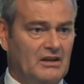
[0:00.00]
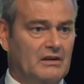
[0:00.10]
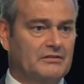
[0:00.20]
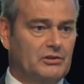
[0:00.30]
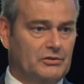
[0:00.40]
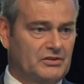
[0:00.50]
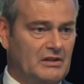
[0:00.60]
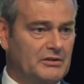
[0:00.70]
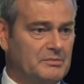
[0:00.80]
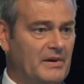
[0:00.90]
And of course,
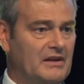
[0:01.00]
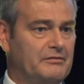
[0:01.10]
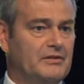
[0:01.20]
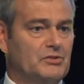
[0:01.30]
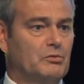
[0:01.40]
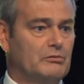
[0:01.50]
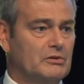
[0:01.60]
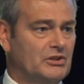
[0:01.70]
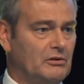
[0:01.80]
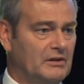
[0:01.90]
those benefits will
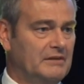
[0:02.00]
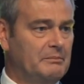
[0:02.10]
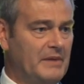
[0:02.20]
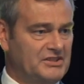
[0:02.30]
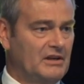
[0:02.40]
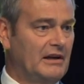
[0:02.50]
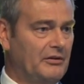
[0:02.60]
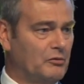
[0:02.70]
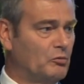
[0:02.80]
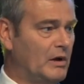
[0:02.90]
result in better
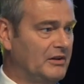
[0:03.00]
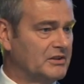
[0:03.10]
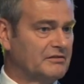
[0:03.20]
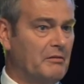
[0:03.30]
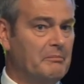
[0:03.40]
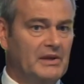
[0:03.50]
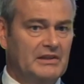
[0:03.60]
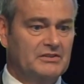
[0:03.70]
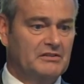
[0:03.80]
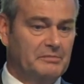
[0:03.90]
health and wellness for
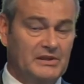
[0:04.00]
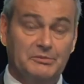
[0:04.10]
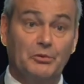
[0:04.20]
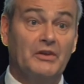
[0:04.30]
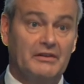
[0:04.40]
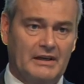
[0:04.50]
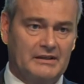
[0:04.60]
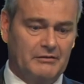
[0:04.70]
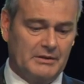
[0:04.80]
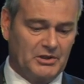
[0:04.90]
billions of people.
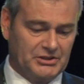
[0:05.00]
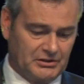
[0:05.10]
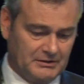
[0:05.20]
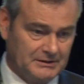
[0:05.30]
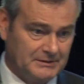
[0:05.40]
Thank you very much.